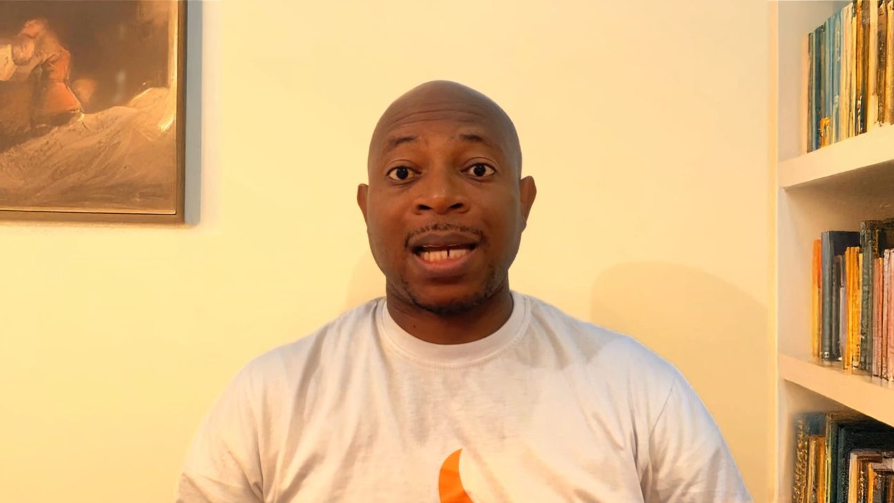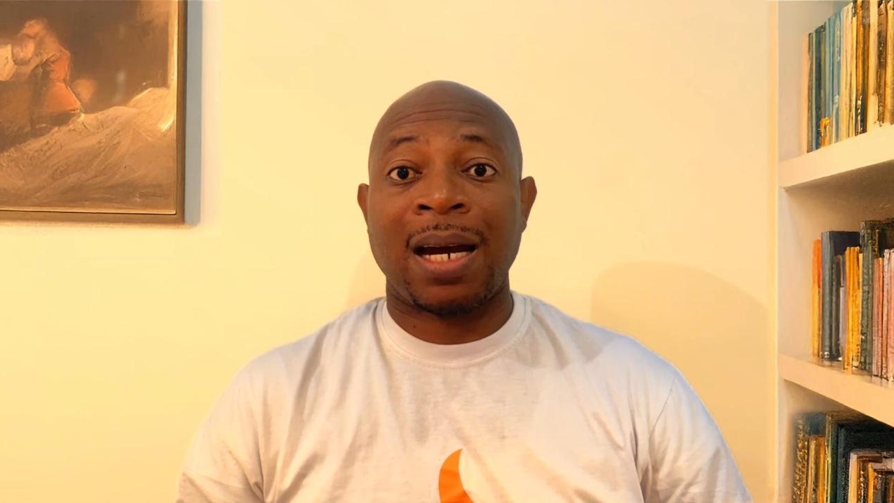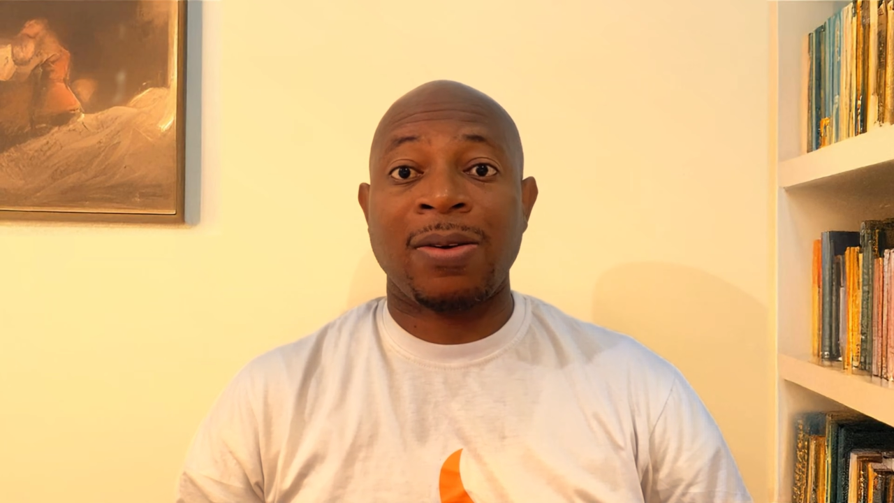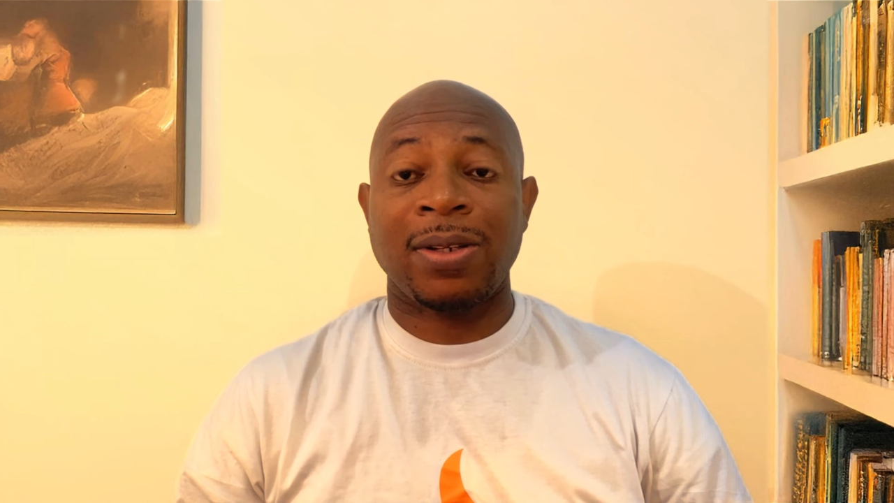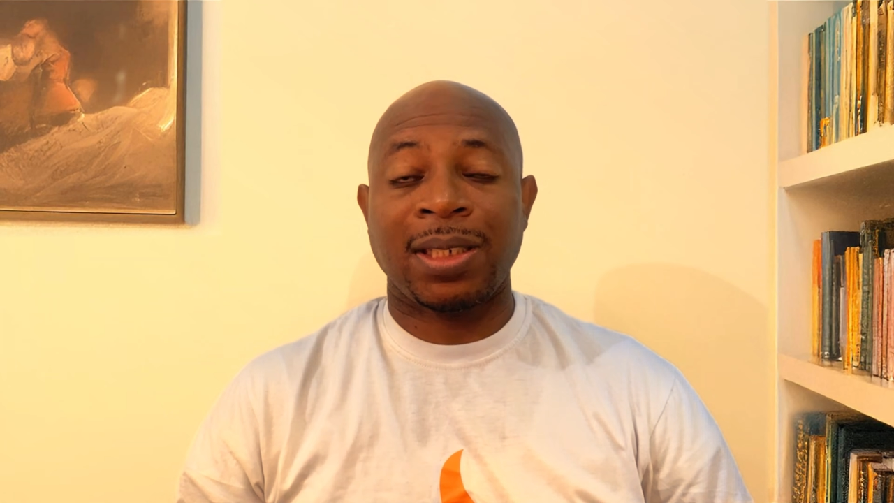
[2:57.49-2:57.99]

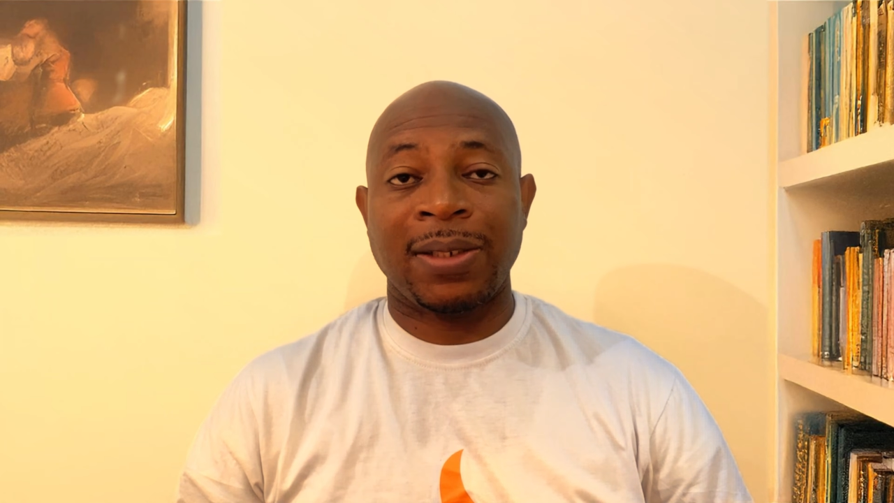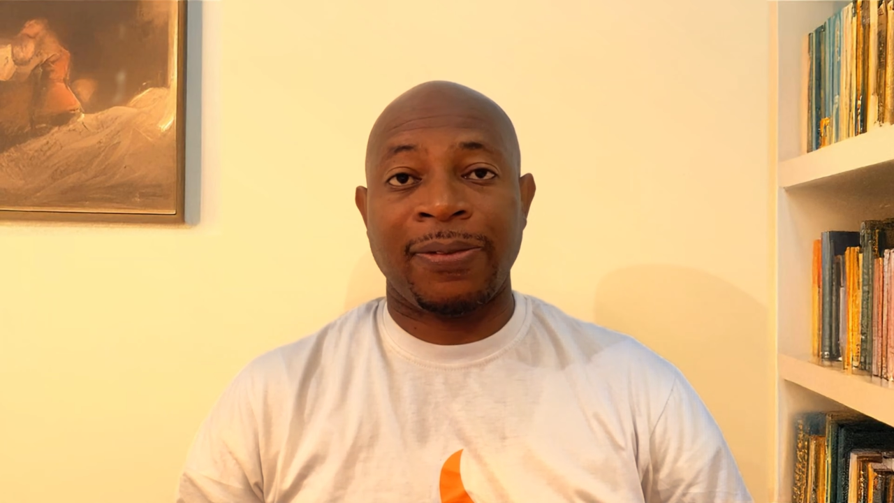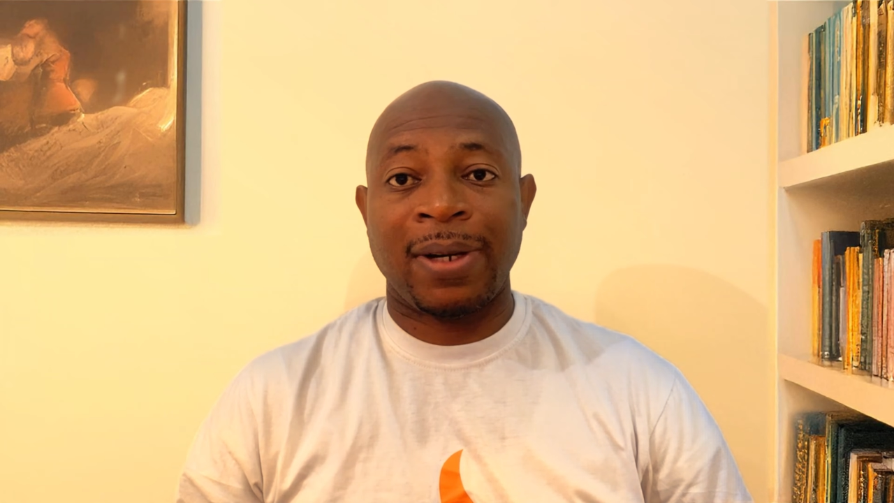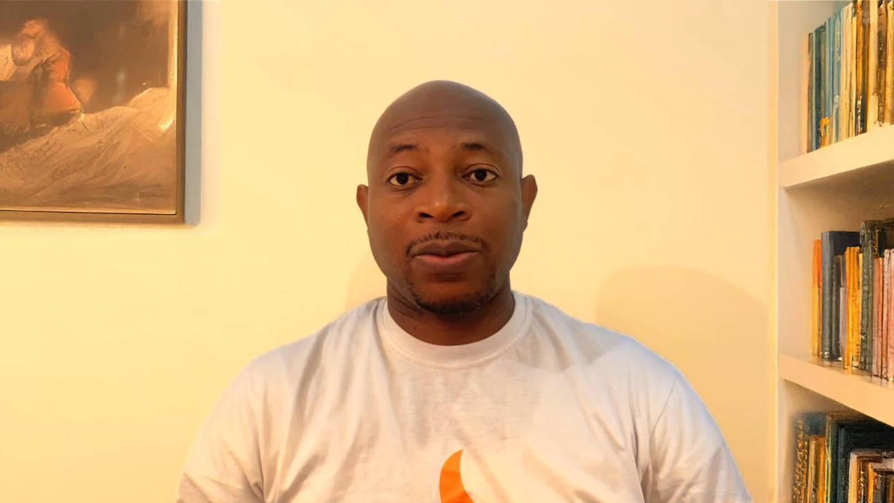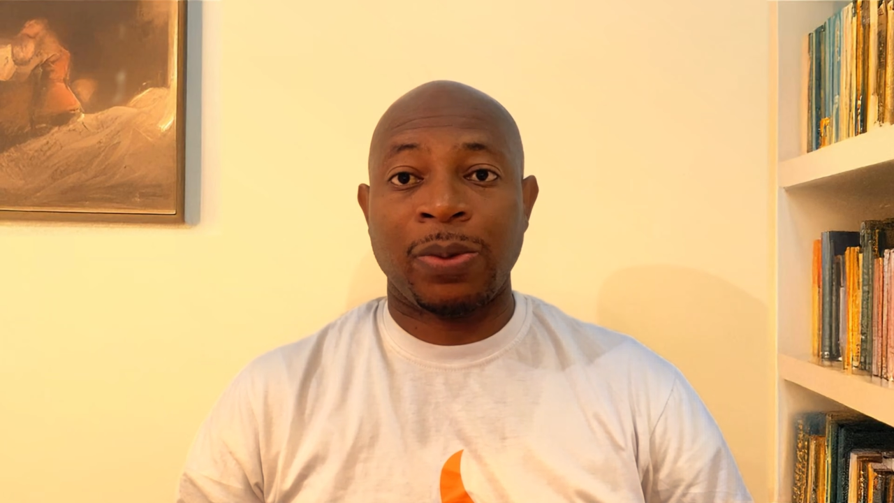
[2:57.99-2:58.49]
across
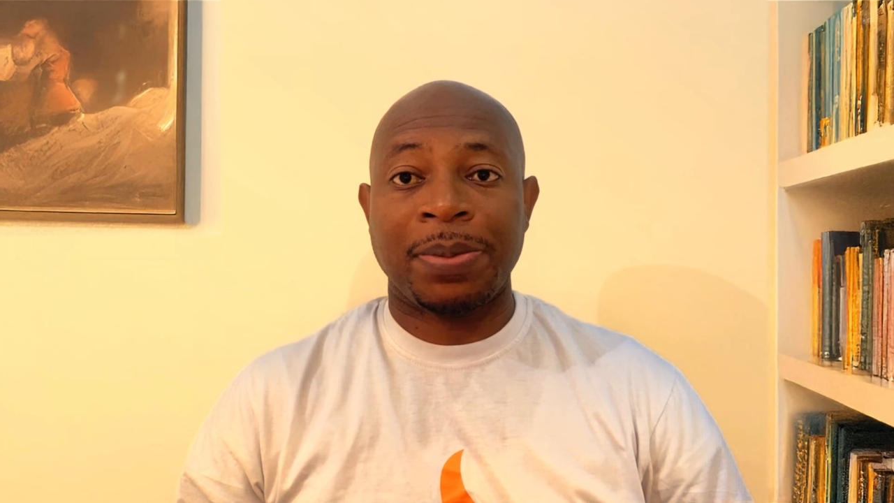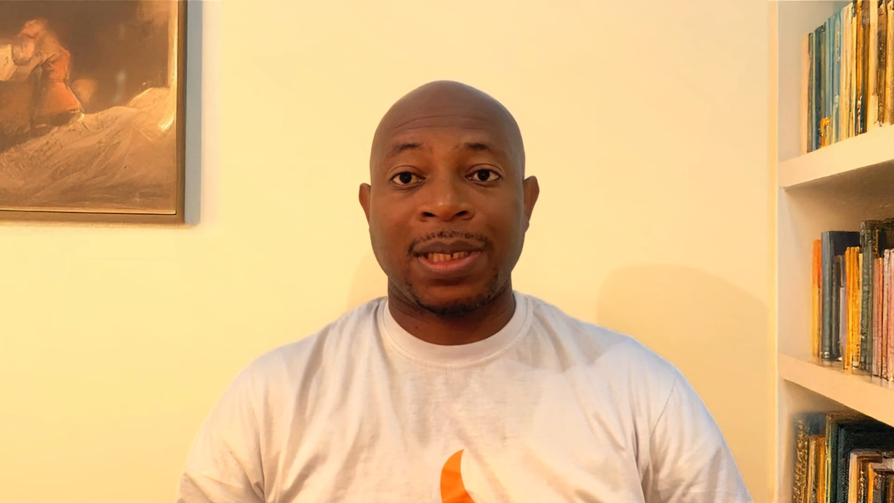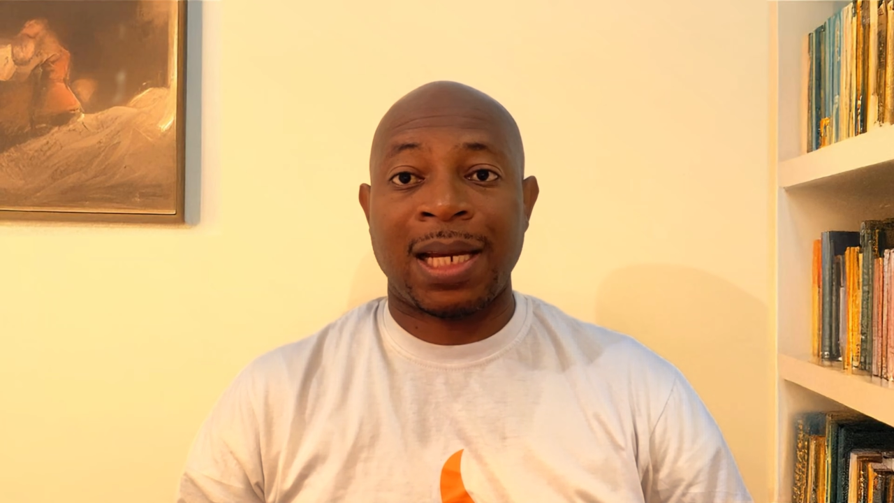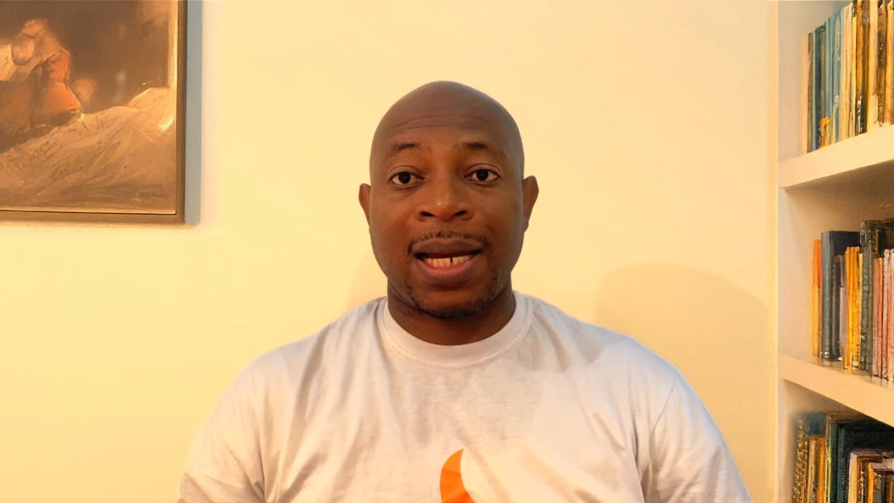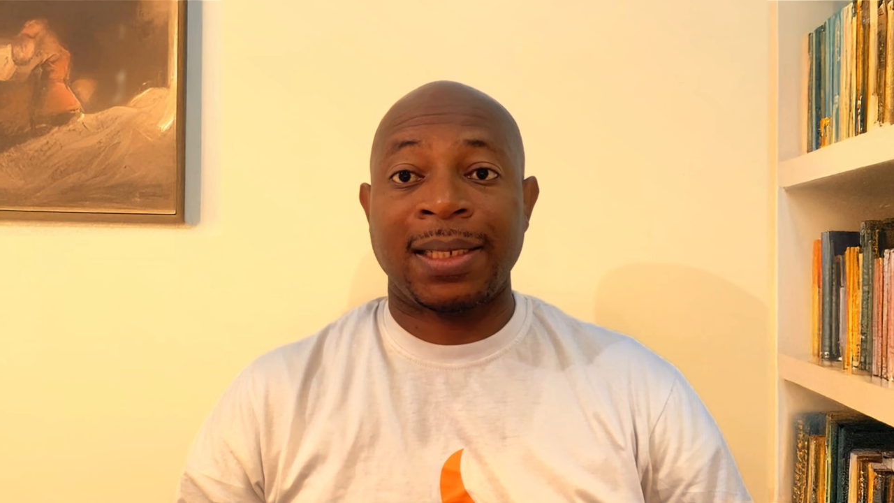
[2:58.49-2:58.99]
different
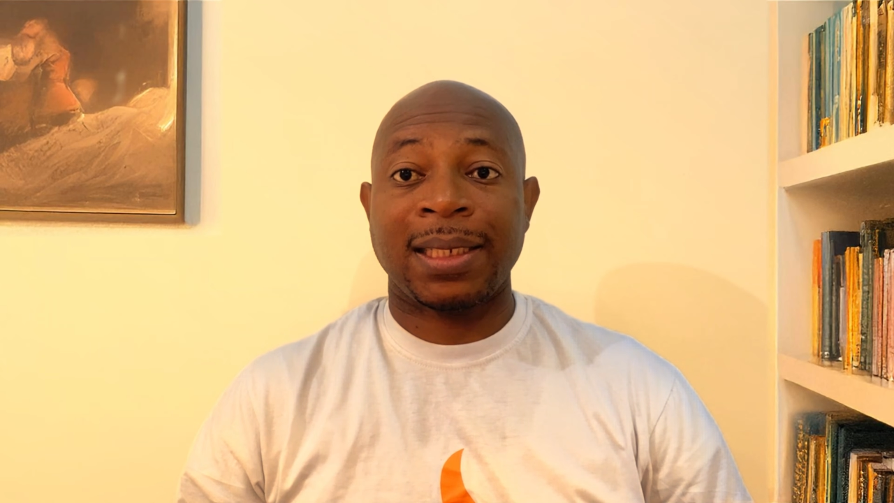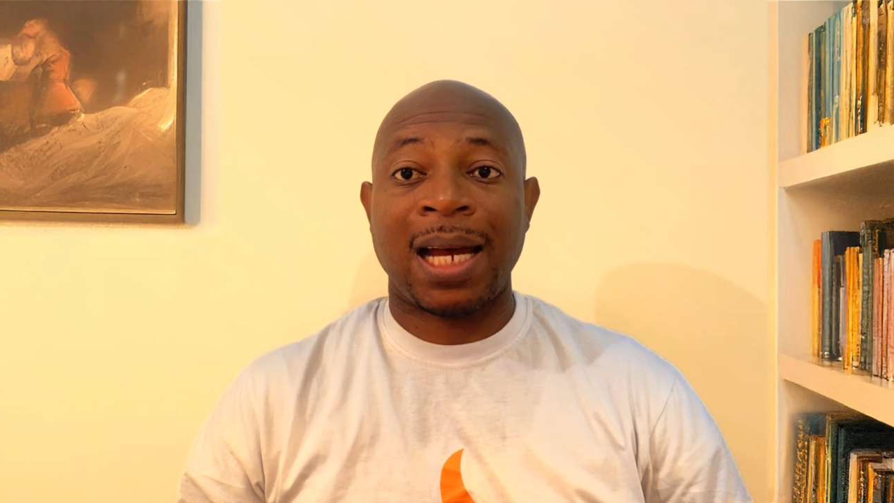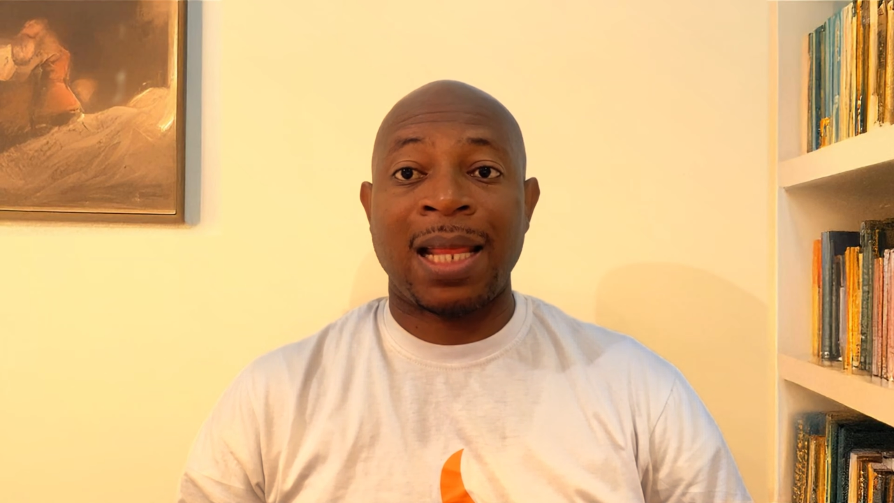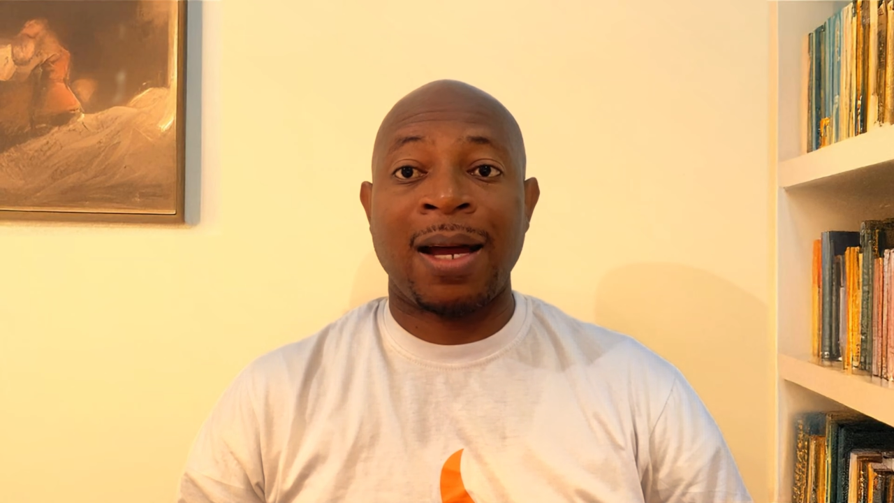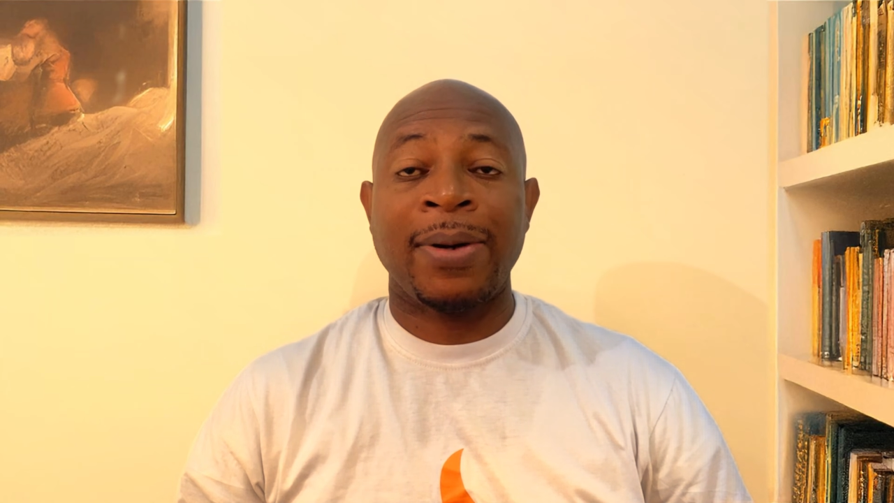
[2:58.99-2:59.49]
websites,
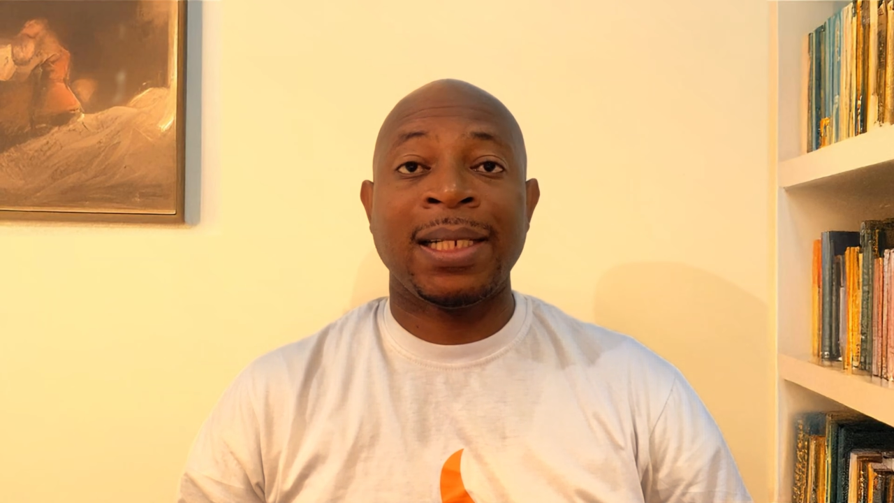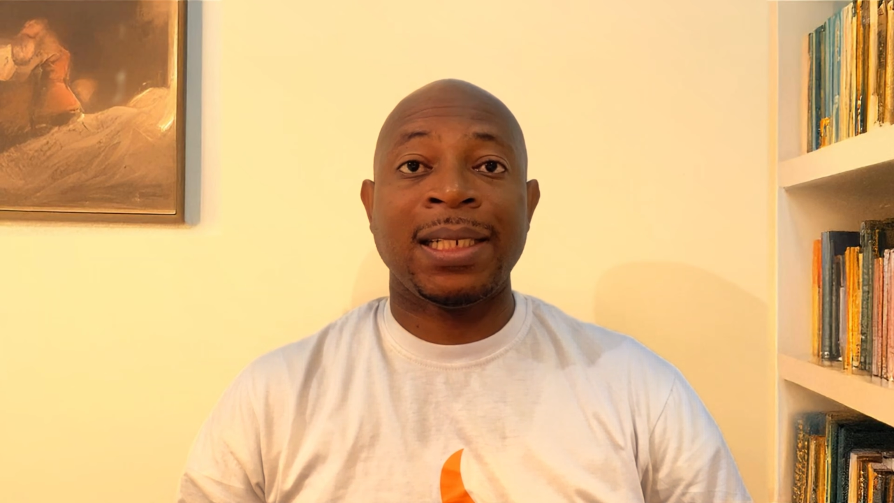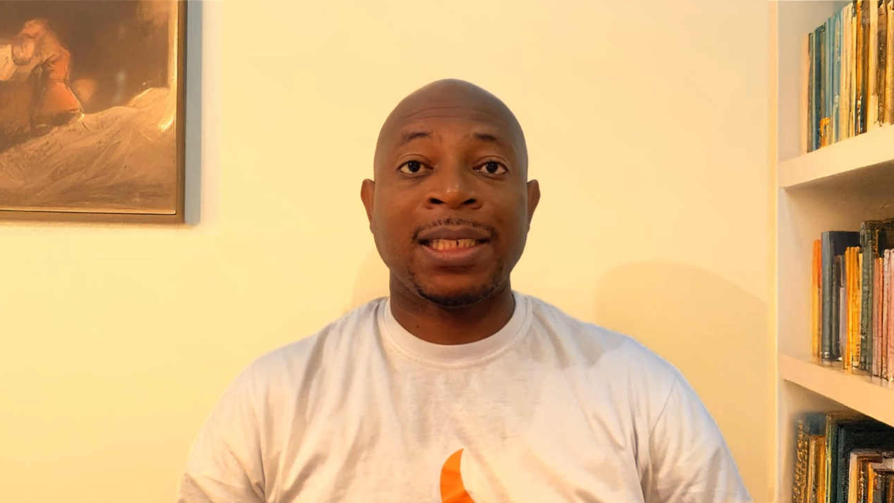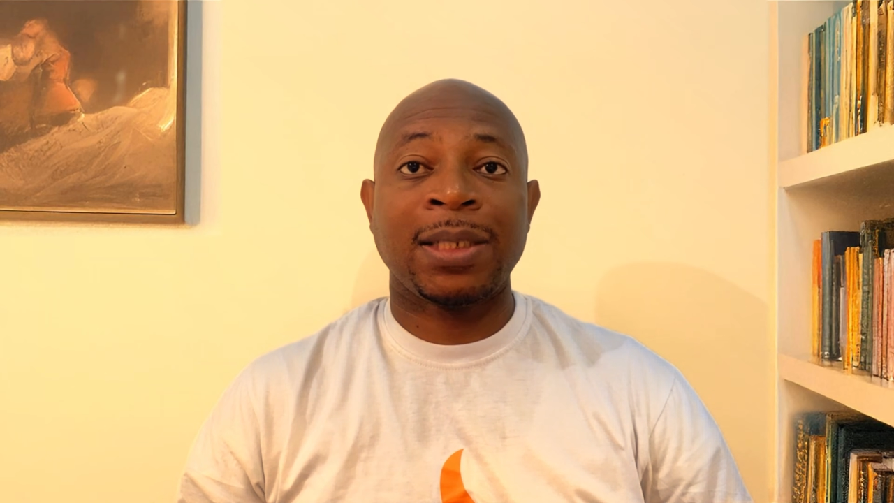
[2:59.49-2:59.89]
allowing these